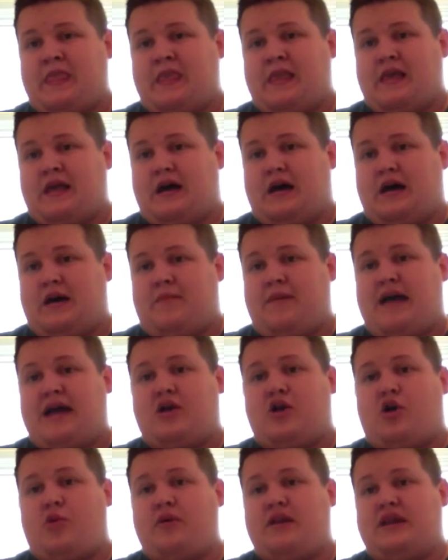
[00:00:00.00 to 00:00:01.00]
back
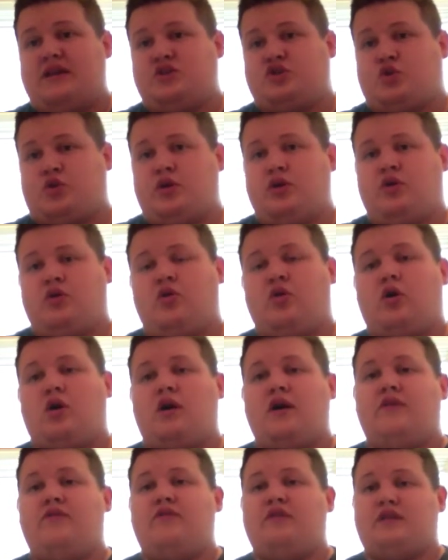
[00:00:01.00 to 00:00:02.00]
home in Israel,
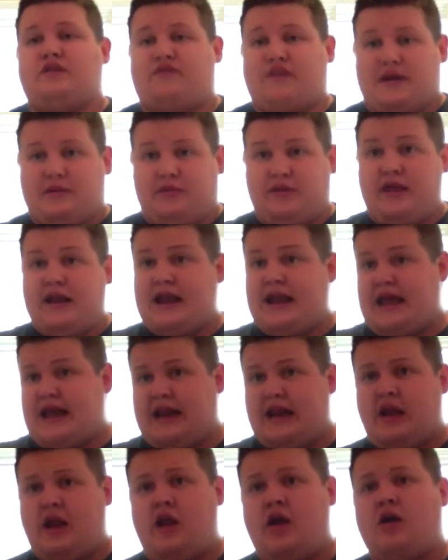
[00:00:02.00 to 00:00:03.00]
or even the family that he
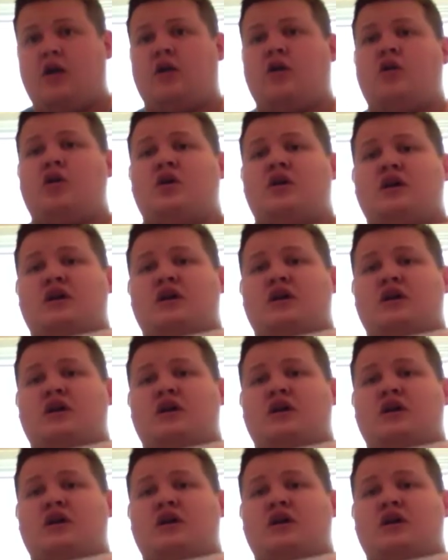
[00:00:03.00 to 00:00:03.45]
had here,